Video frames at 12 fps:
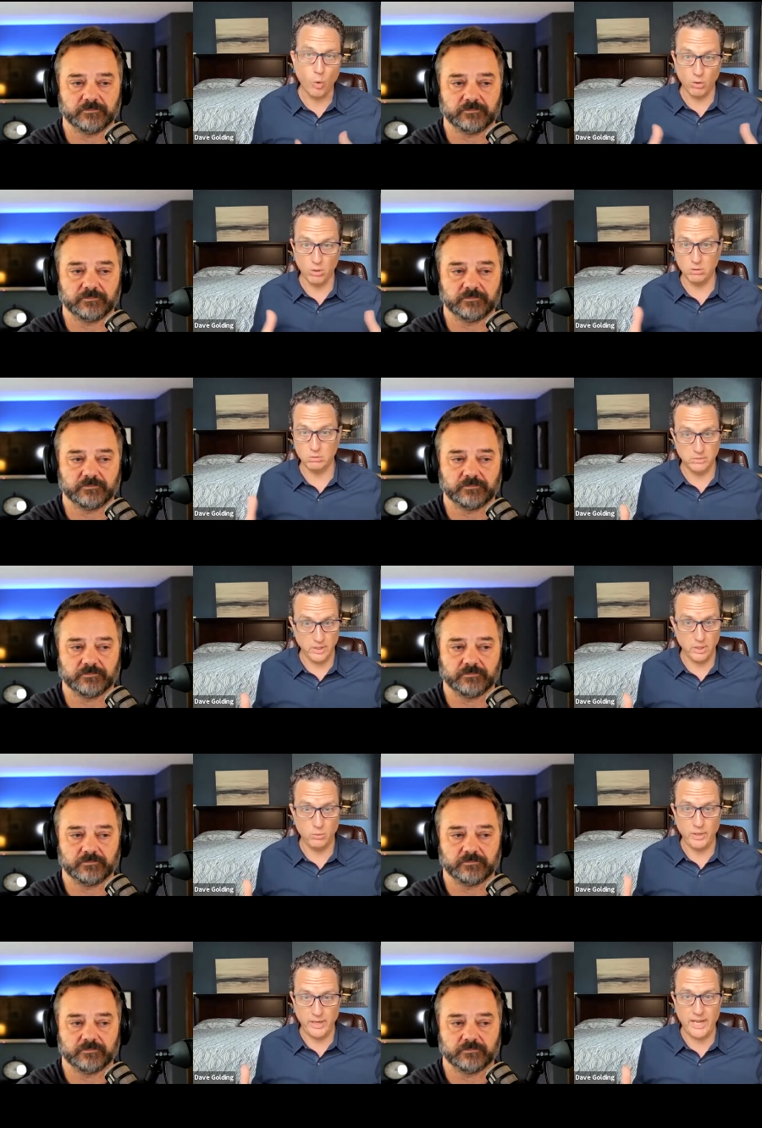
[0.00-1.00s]
Speaker 1: or you
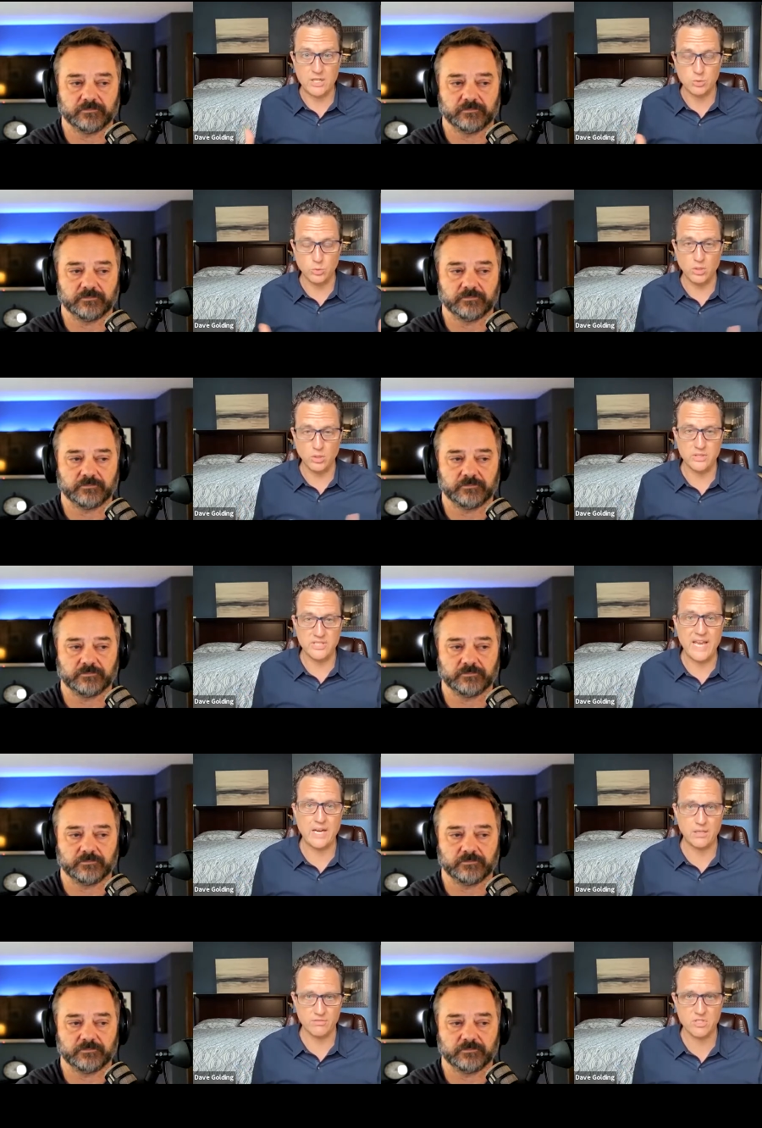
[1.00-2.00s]
know when an actual
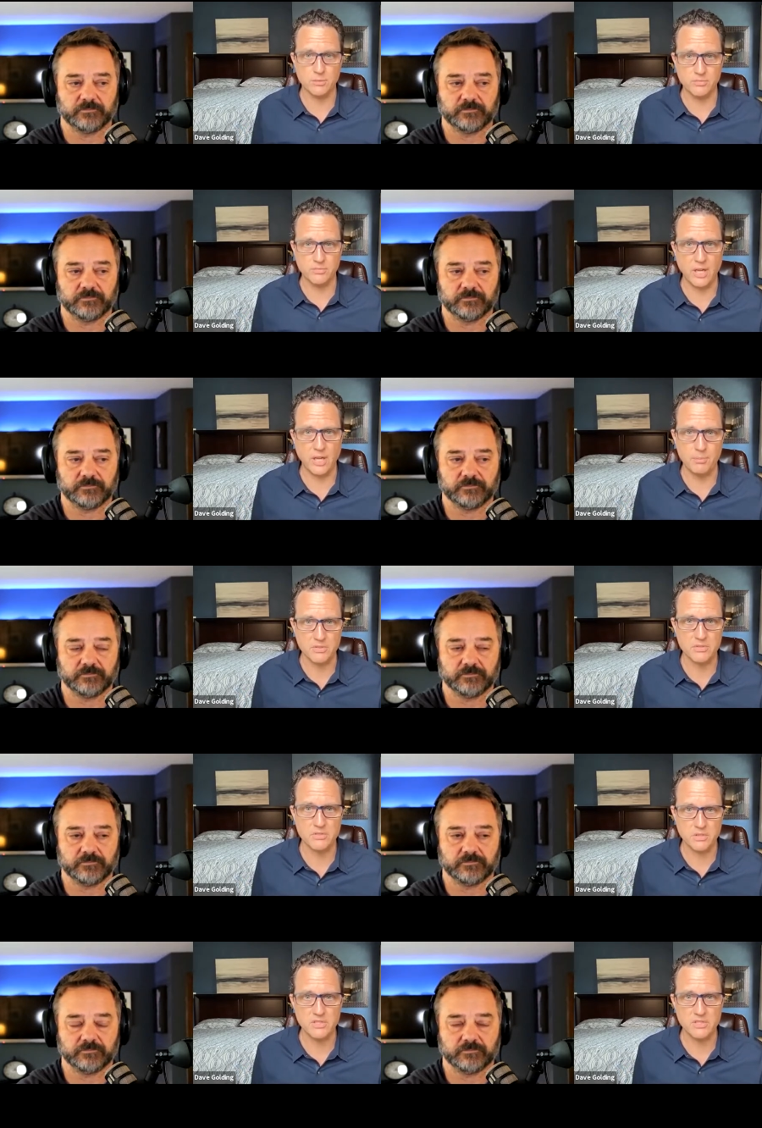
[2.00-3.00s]
attack of some type
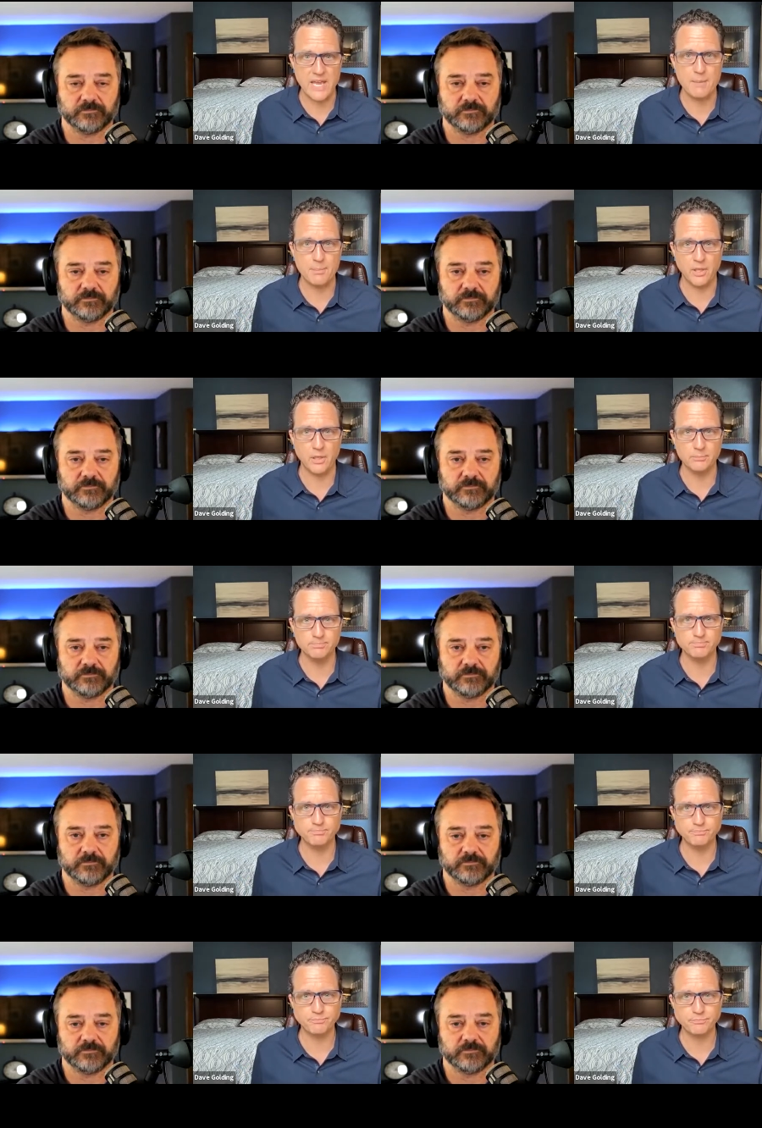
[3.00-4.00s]
is is happening
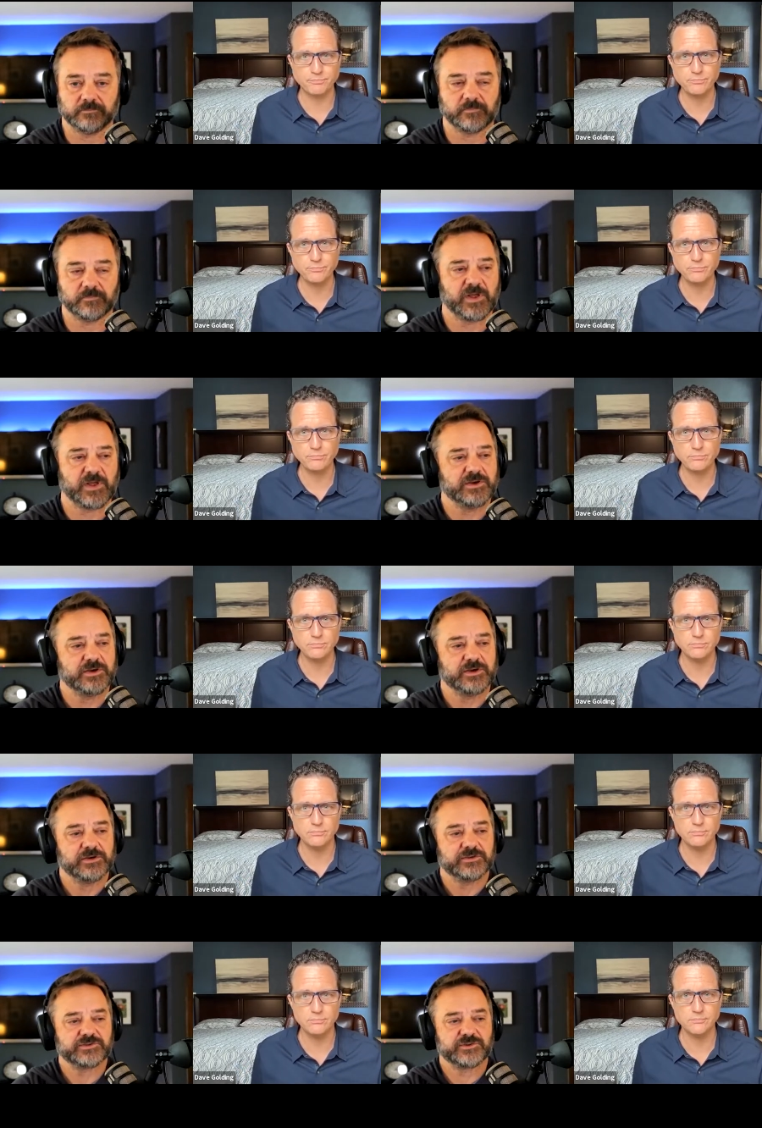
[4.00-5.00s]

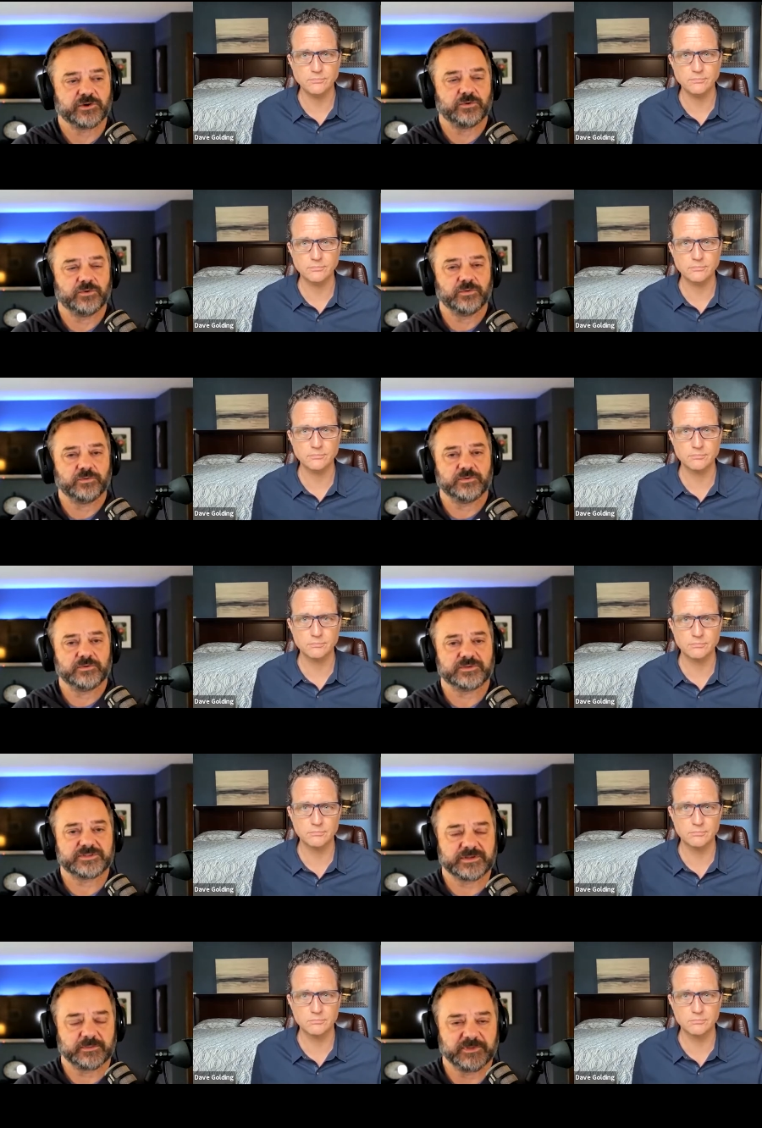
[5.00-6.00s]
Speaker 2: so
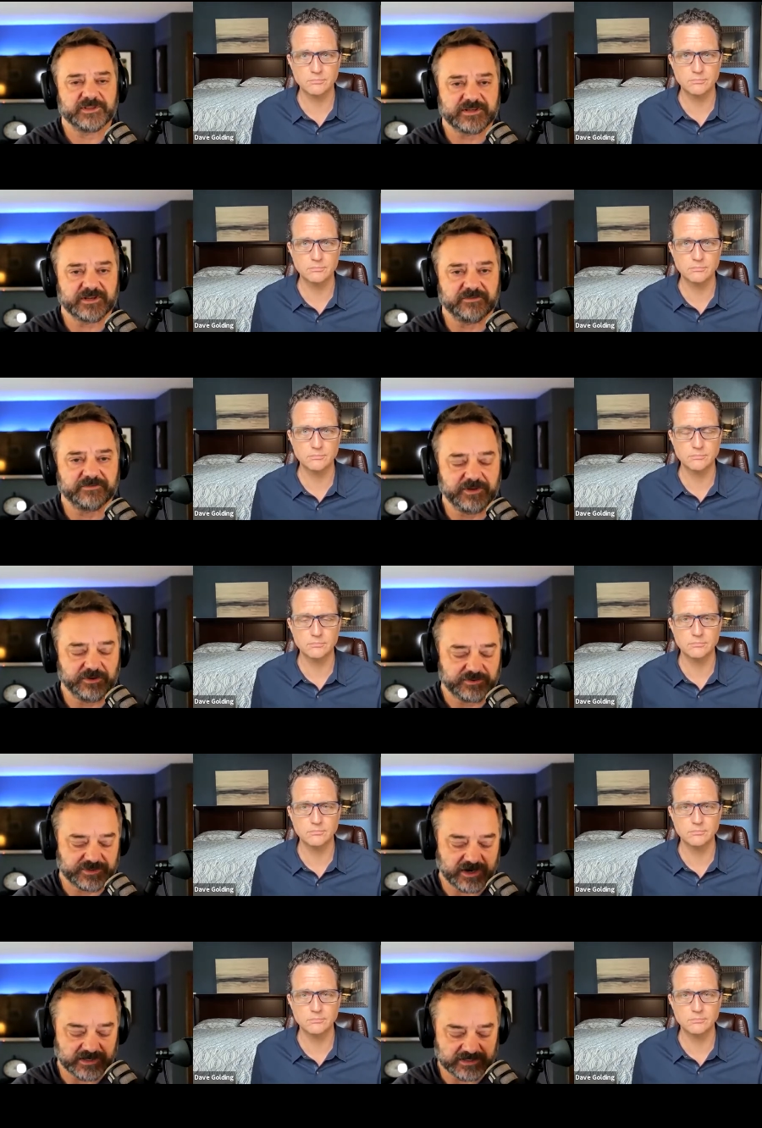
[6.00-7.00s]
some of the stuff that you
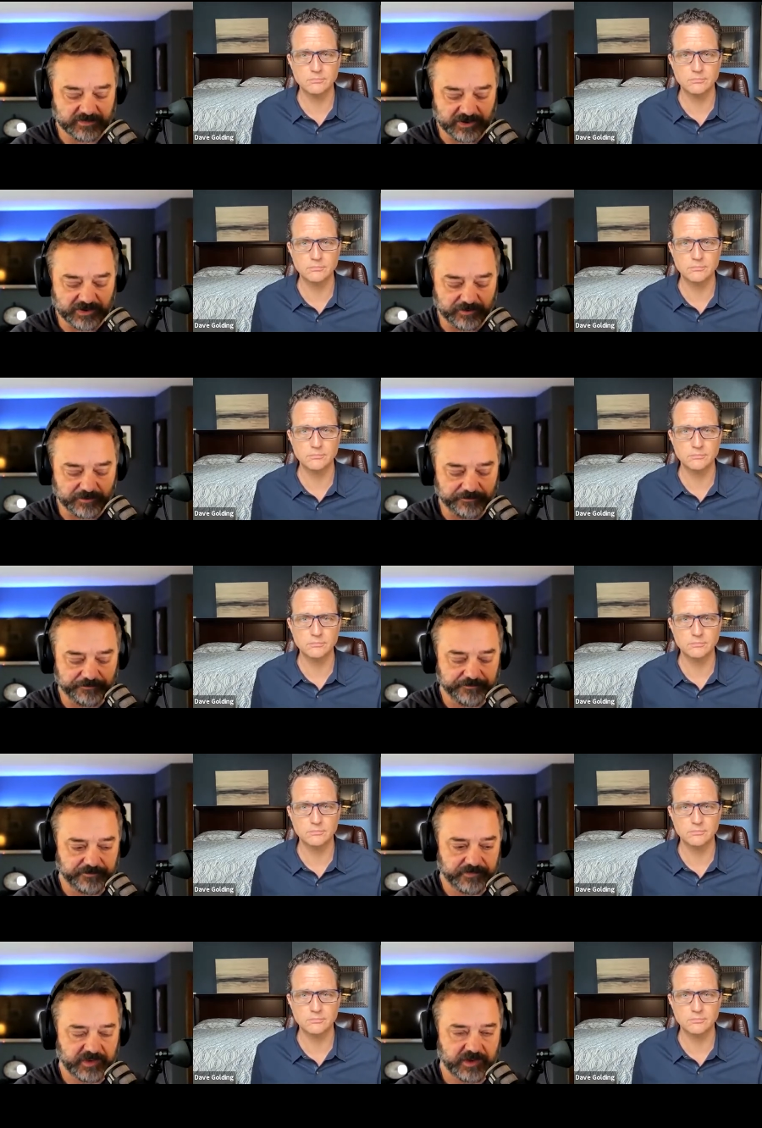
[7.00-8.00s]
talked about
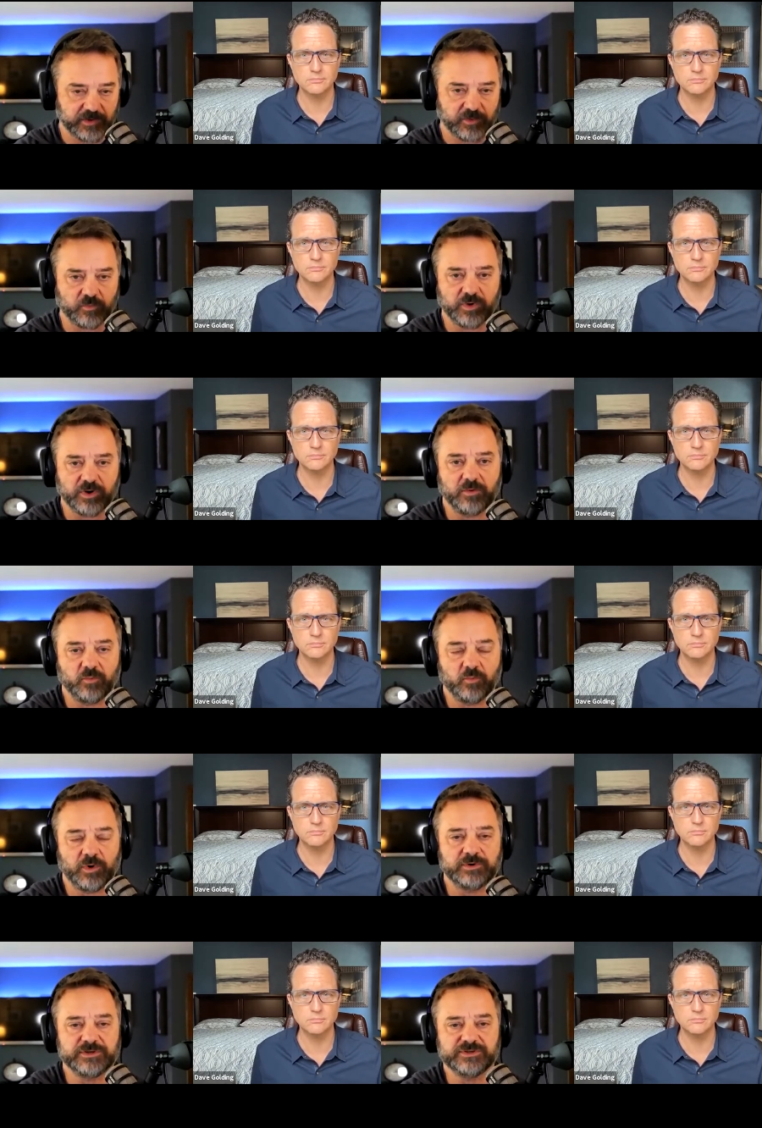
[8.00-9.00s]
you know what what
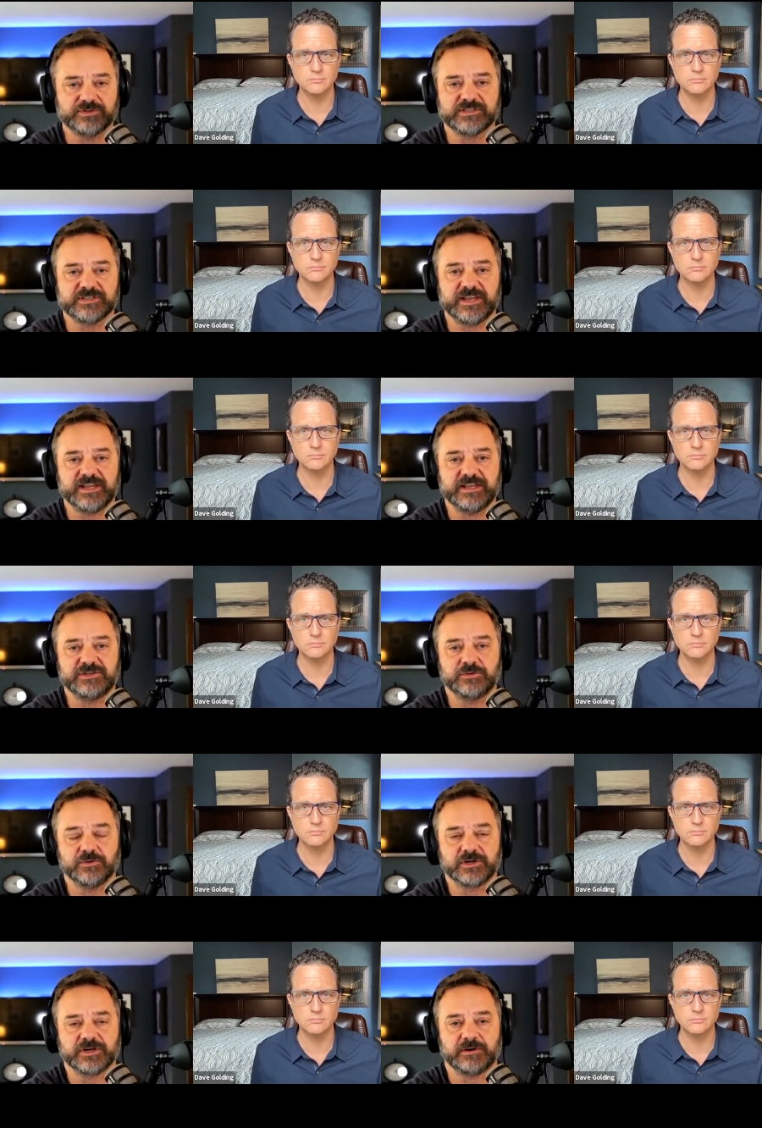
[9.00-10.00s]
would you say to
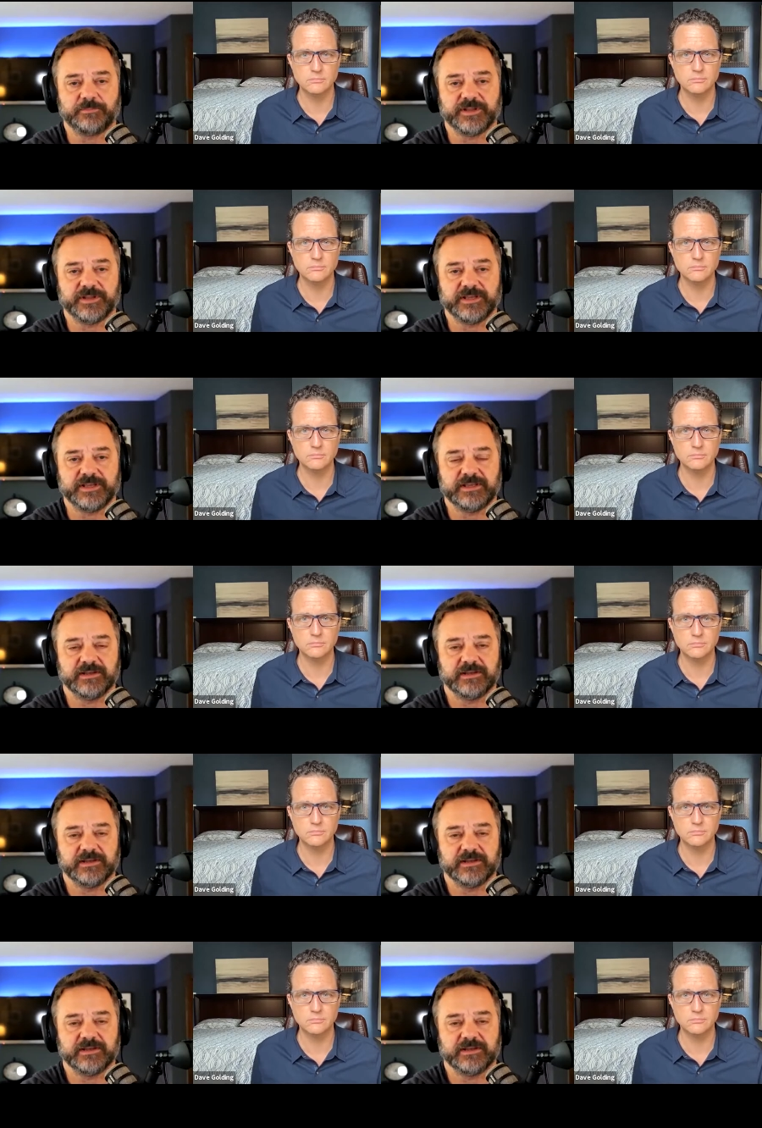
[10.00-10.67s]
a company